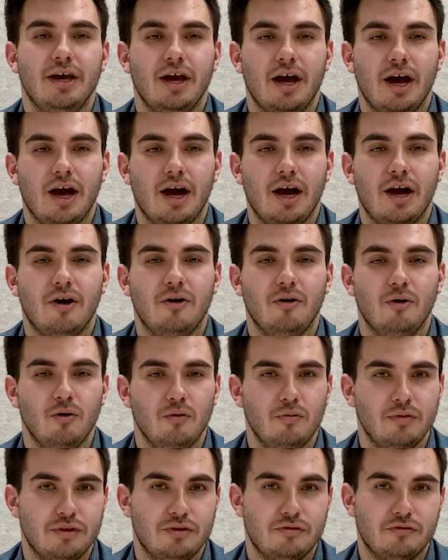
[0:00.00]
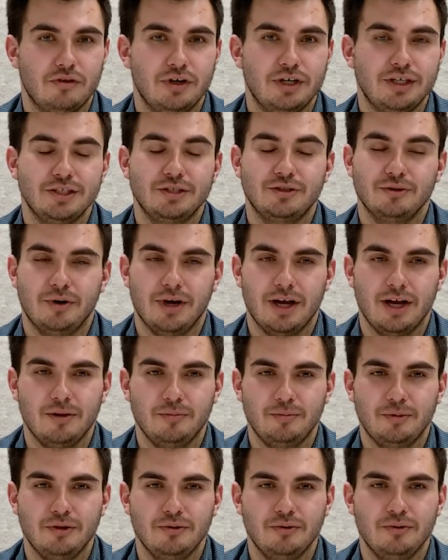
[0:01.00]
are always ready to
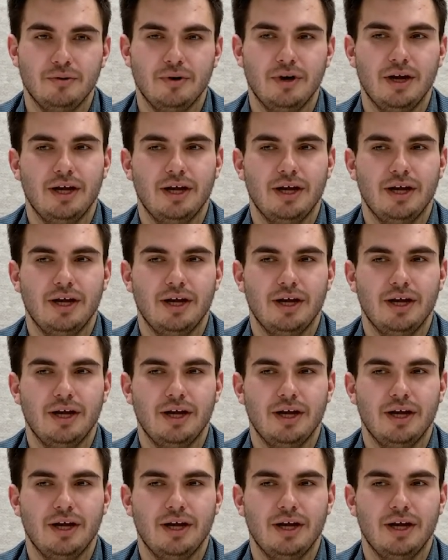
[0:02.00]
help you,